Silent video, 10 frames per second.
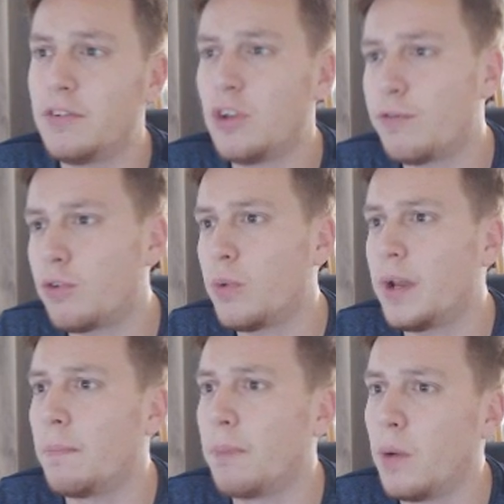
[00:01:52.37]
His overall went
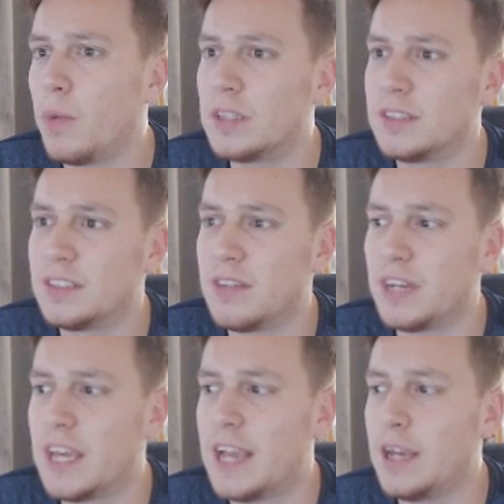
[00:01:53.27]
up by 1 to
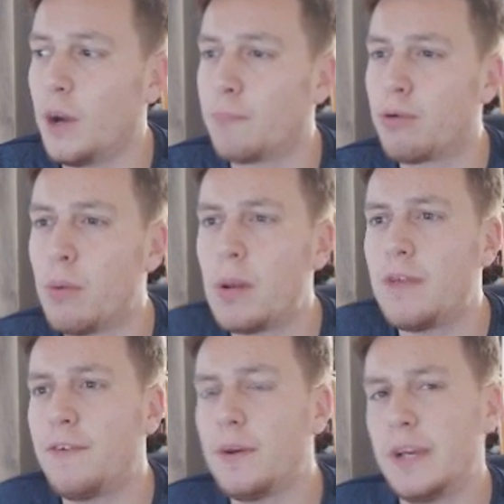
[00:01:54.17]
78. I probably
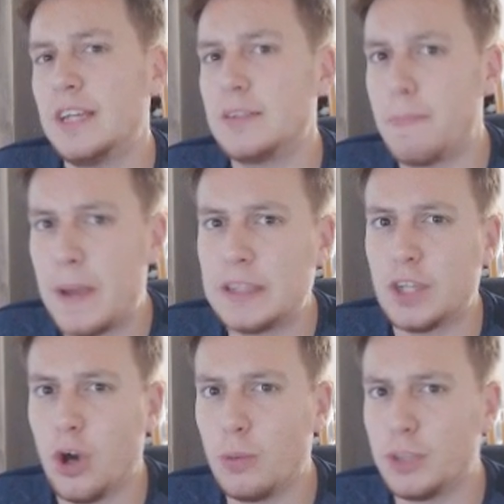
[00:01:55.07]
feel he is a better
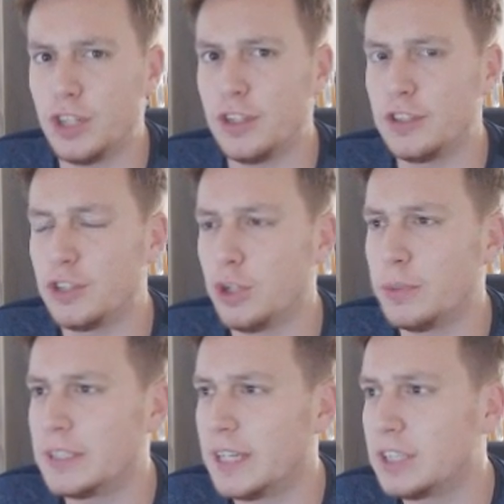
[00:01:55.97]
option than
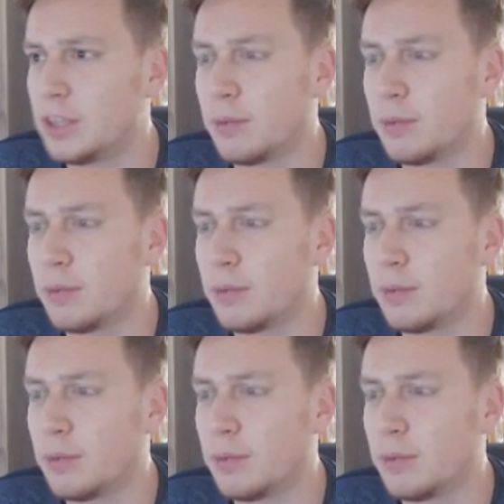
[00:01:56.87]
Subotic.